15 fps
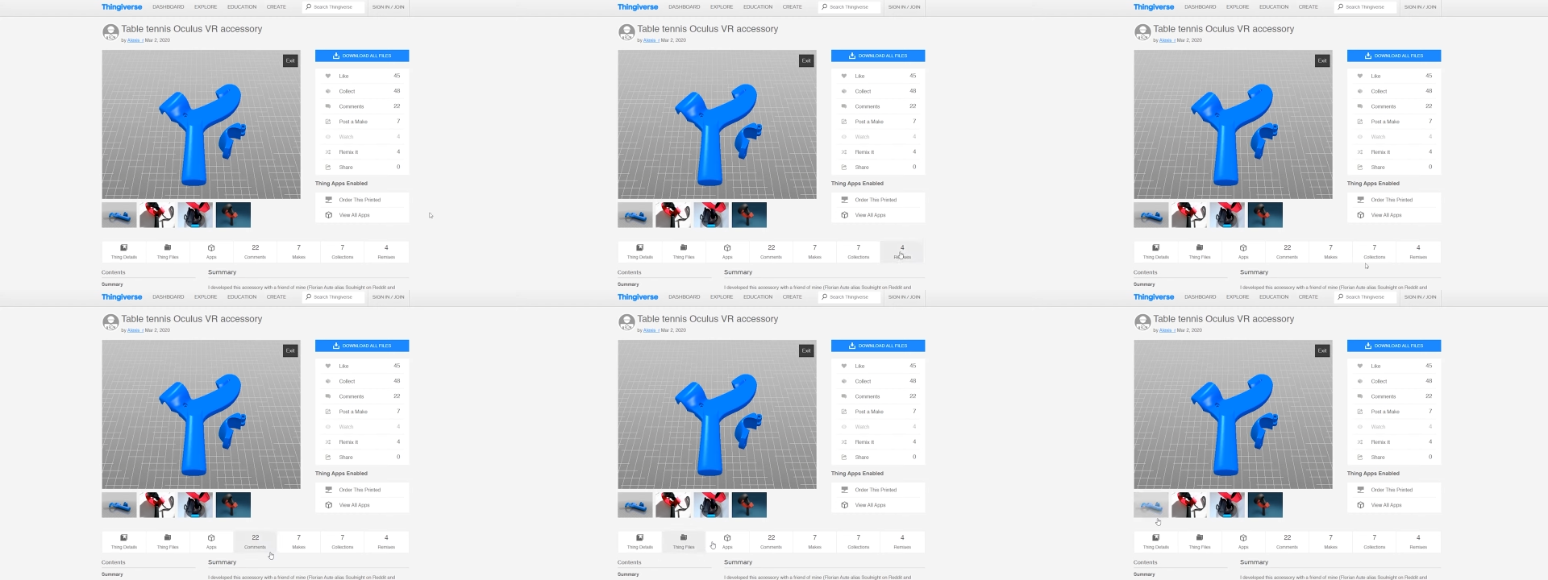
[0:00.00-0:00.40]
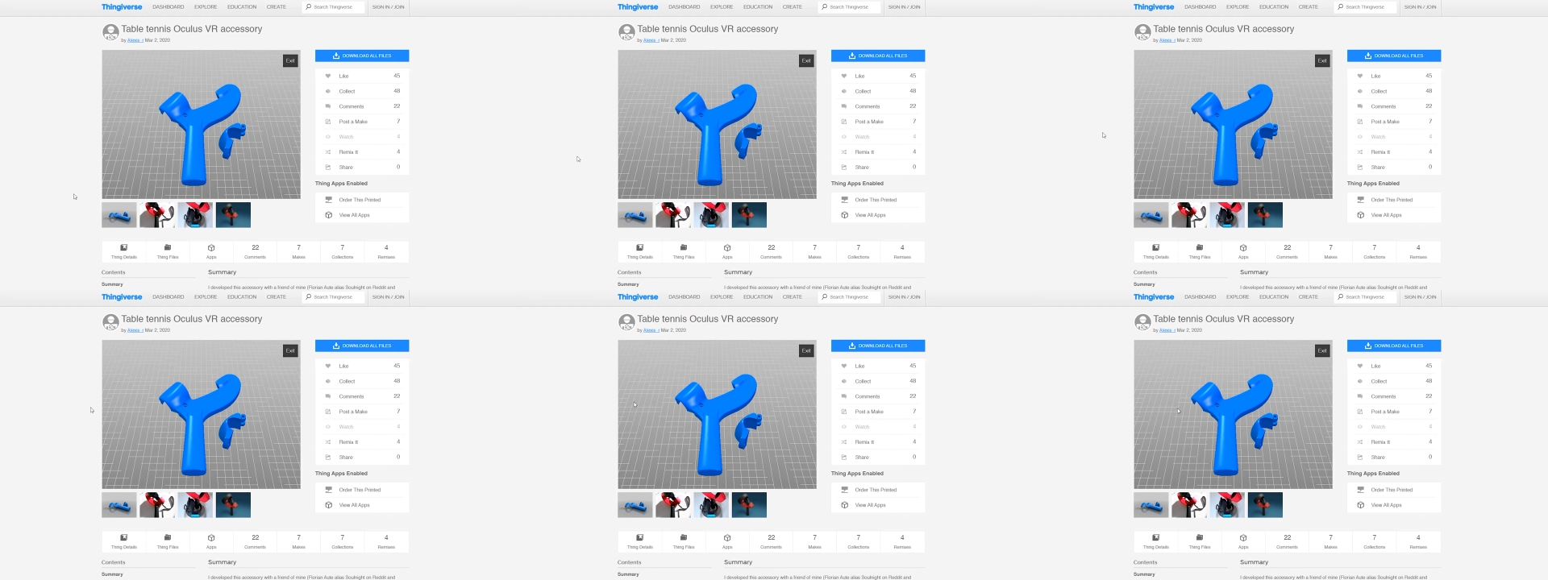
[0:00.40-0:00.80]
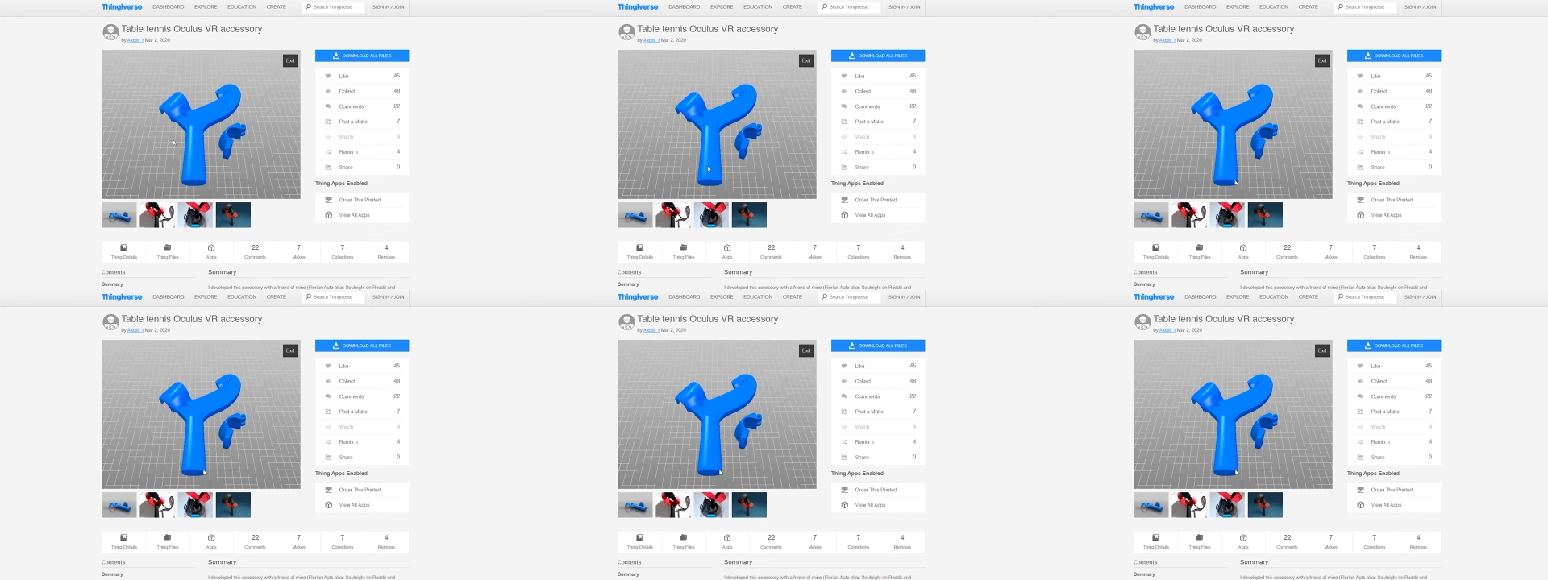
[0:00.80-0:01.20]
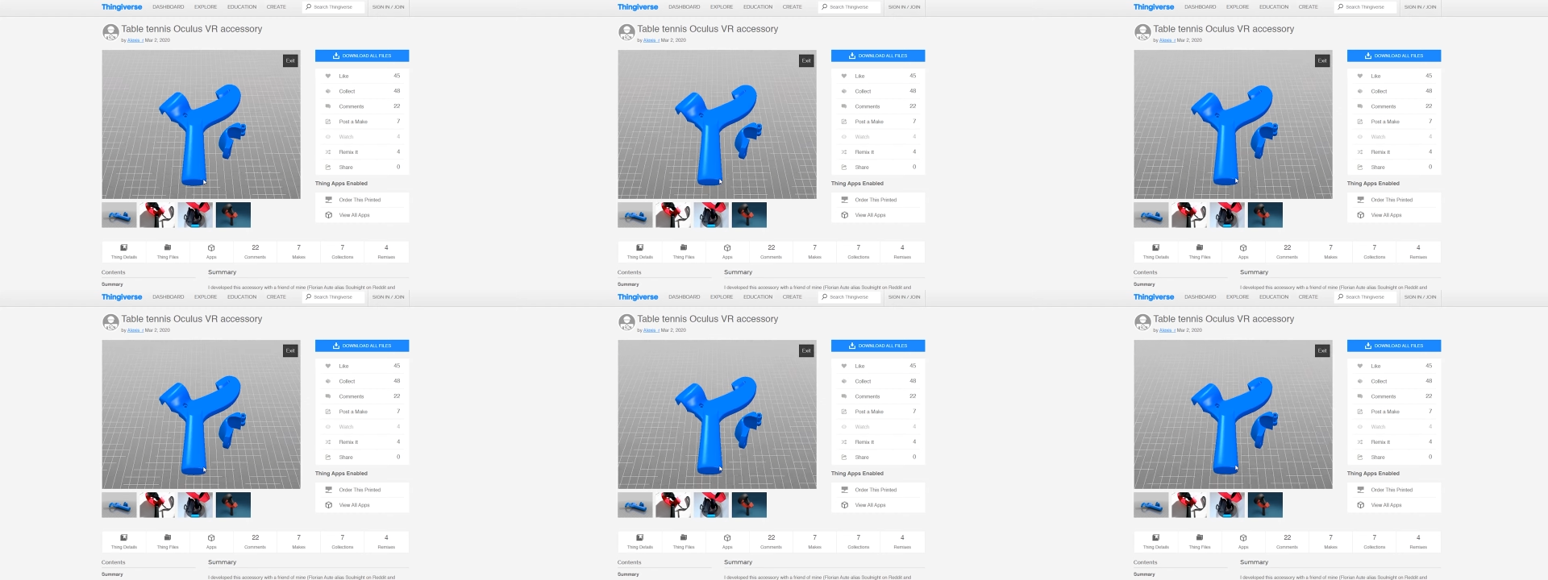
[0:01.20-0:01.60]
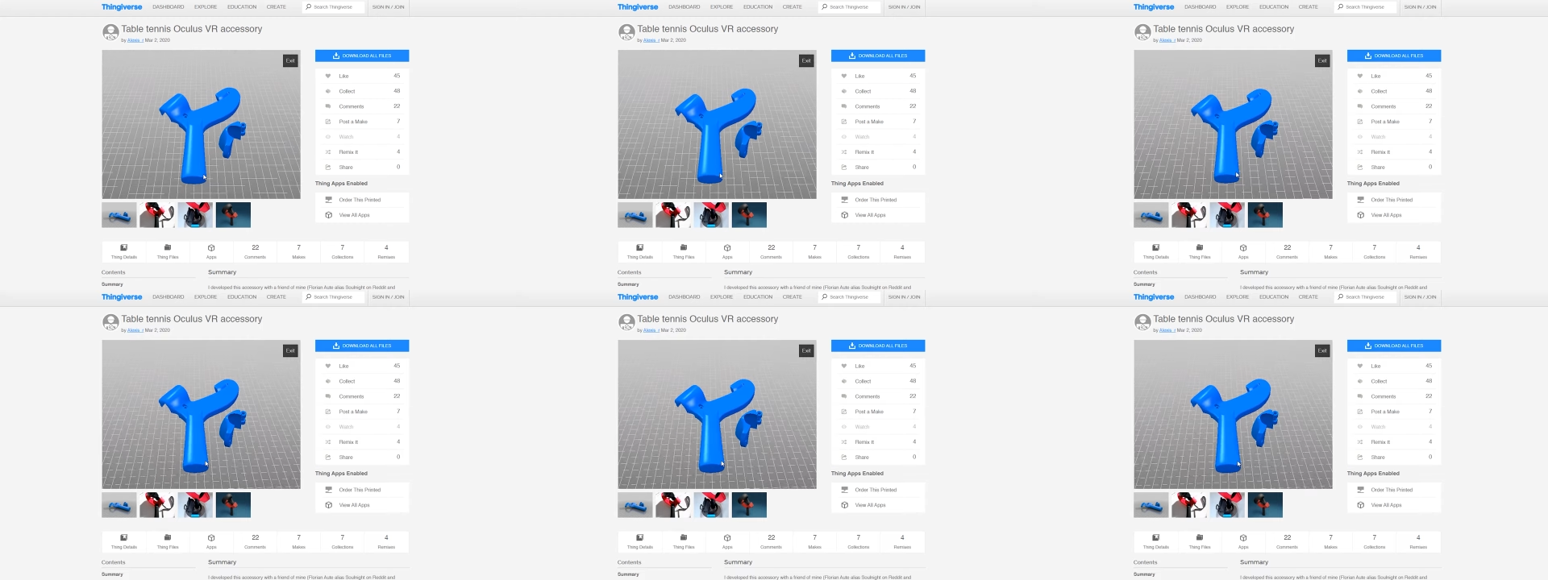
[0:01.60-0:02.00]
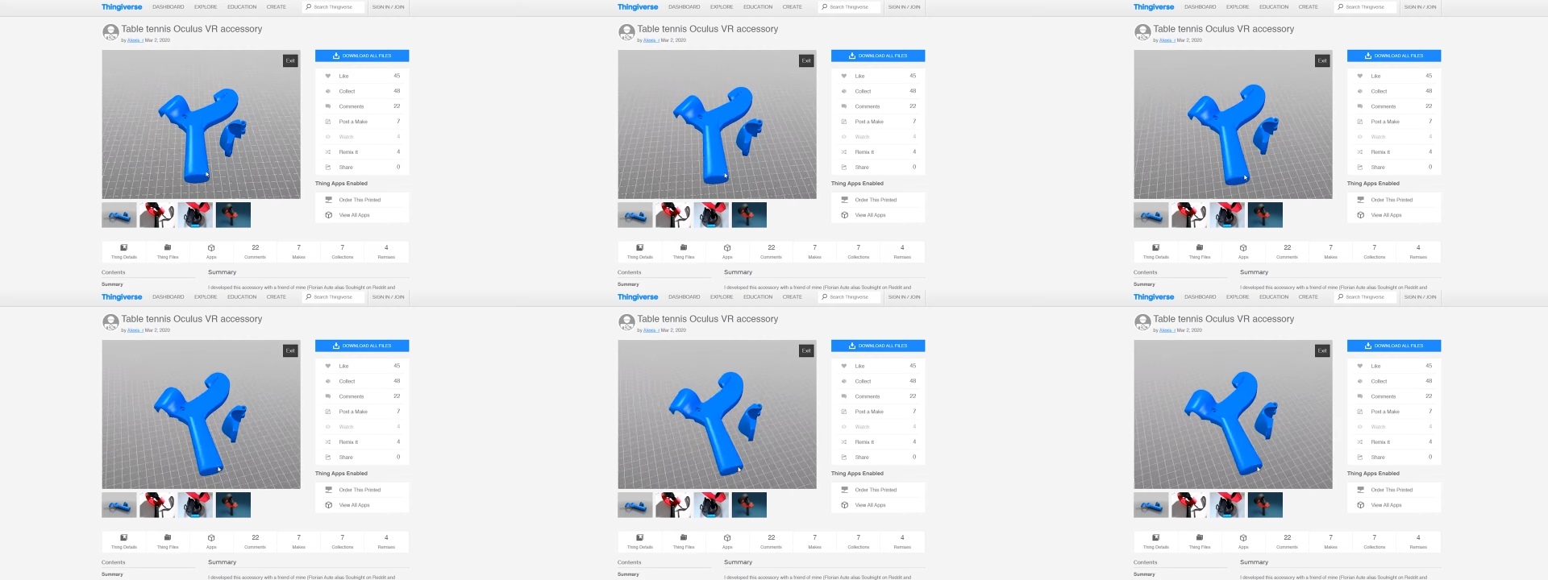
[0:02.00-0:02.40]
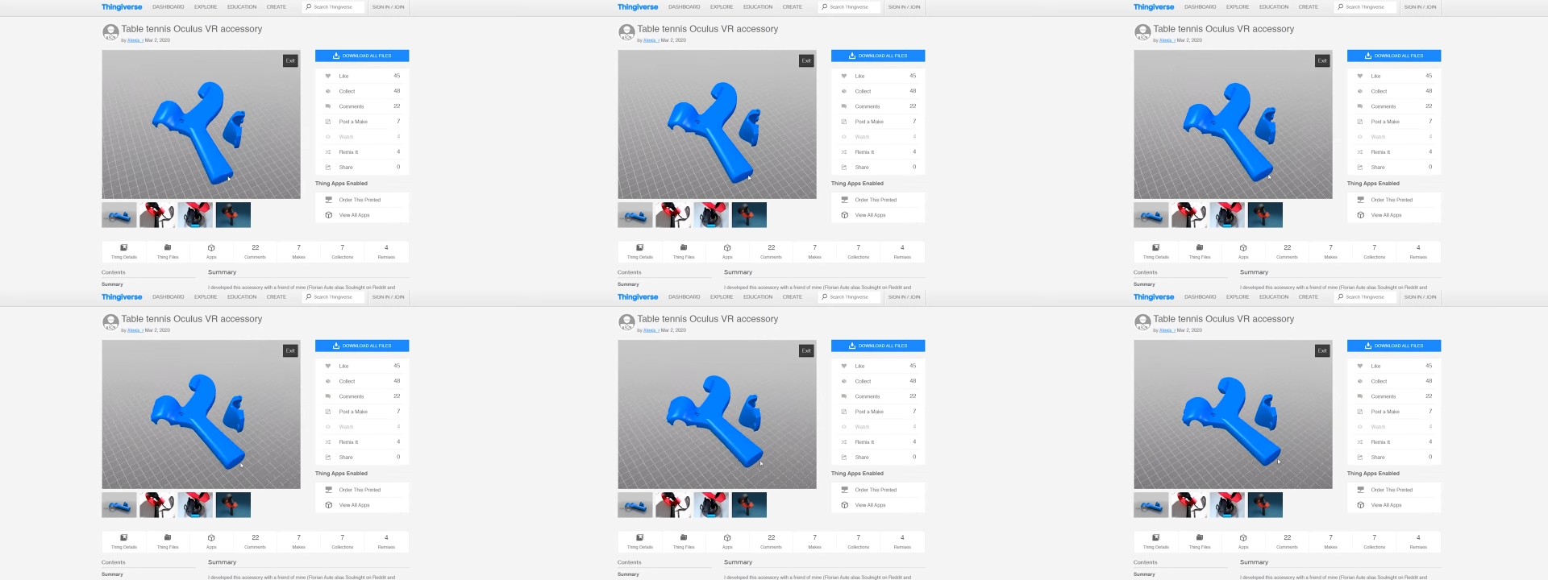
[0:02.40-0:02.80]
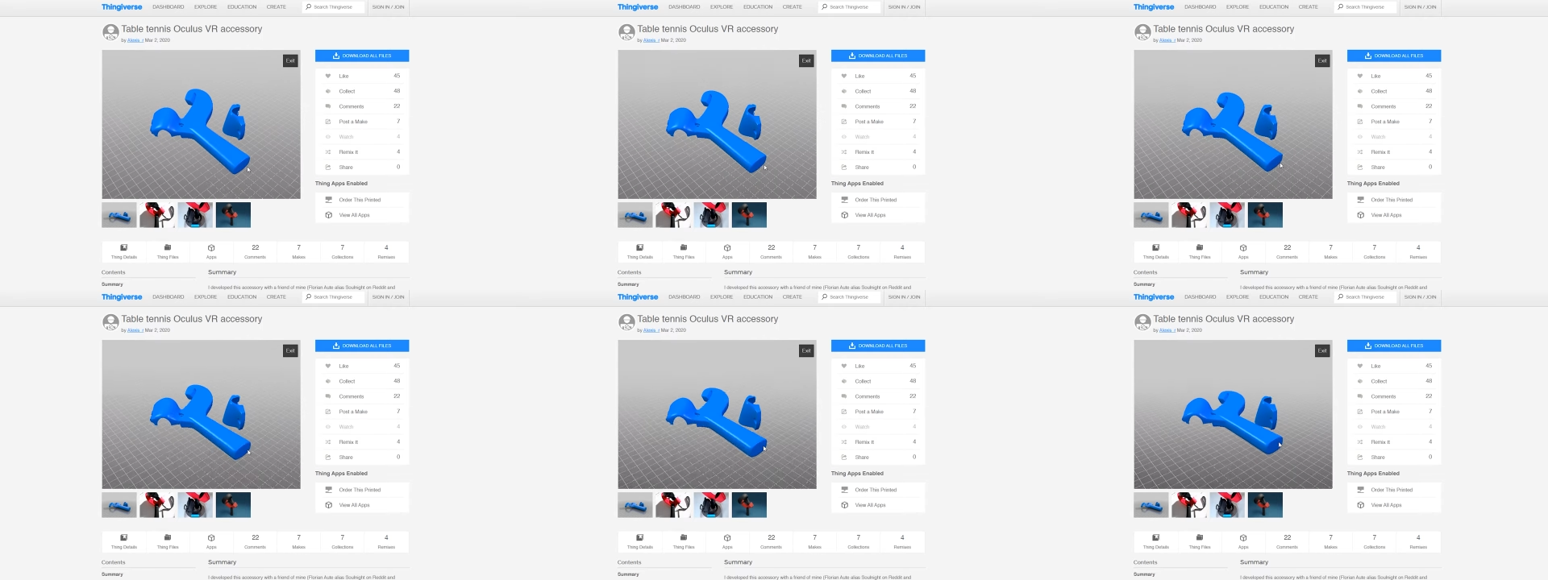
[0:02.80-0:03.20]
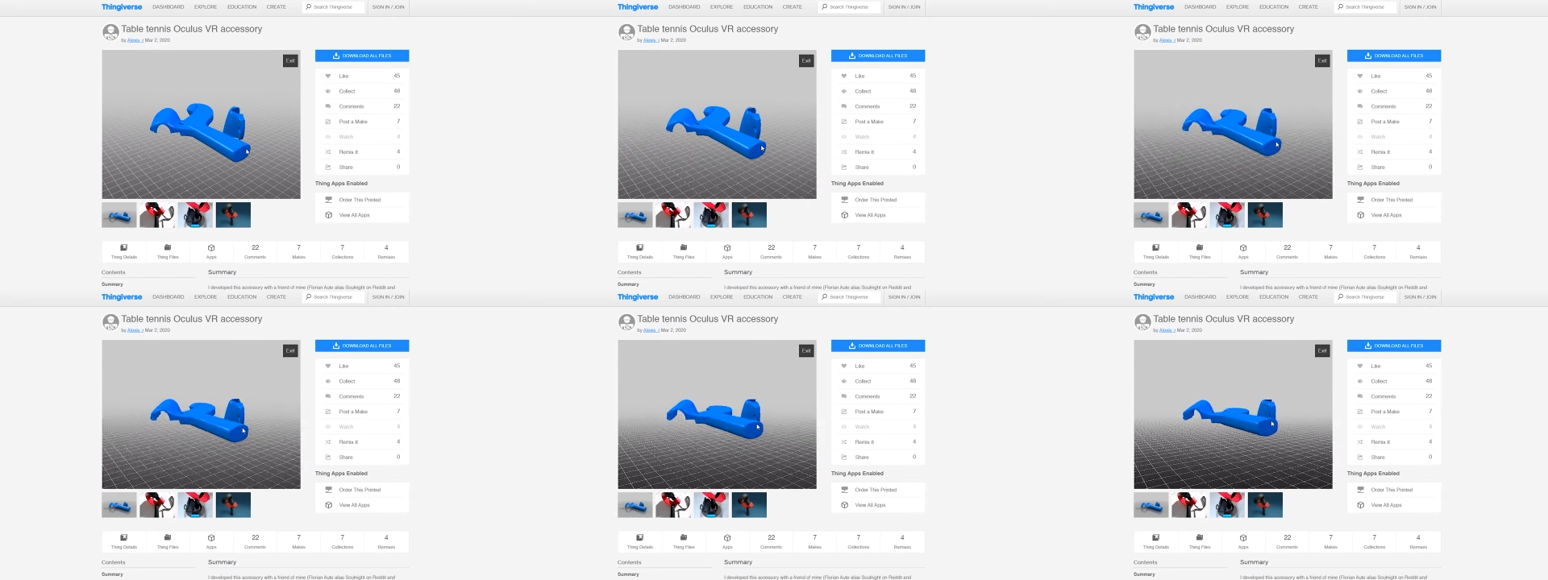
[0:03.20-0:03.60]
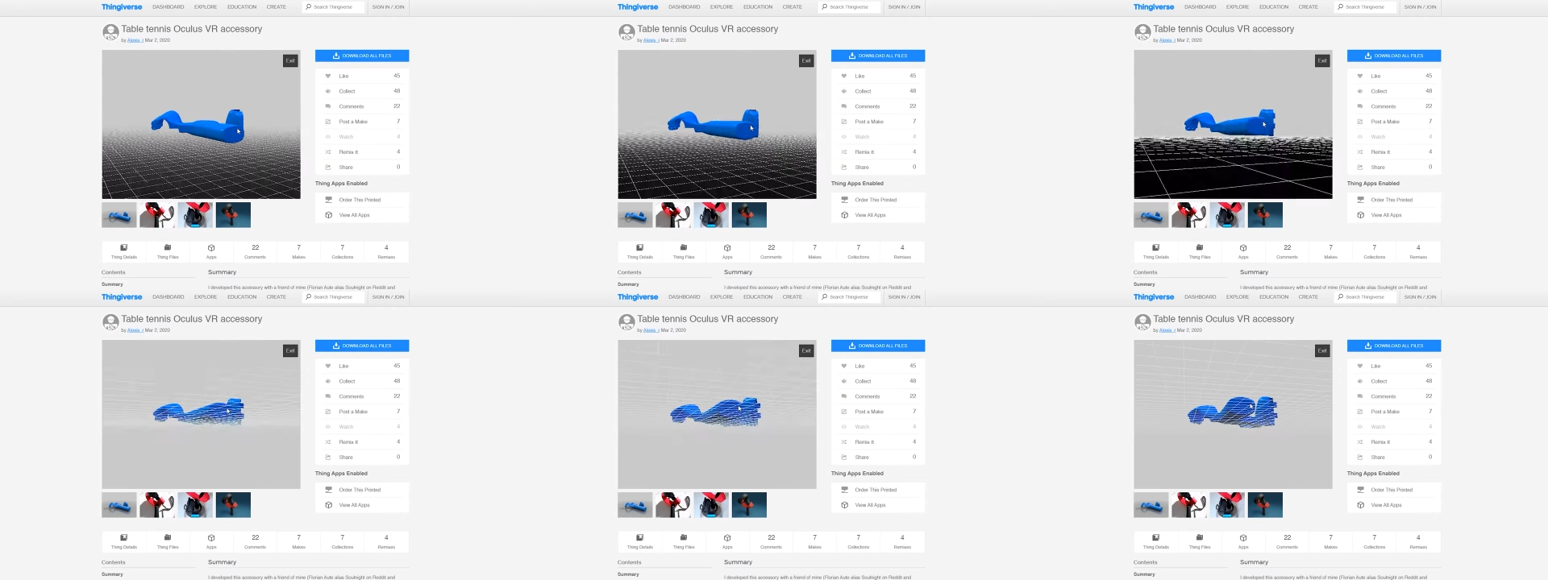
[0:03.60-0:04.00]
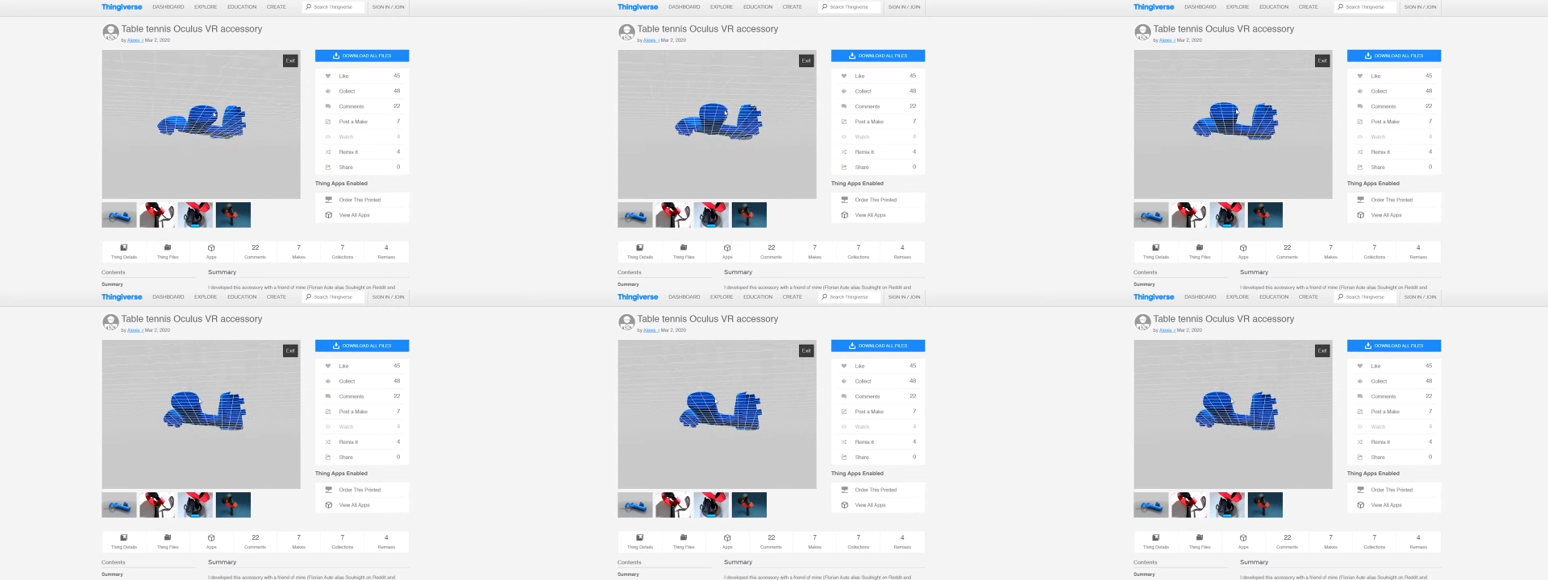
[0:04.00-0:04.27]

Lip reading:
No face is visible, so there are no lips to read.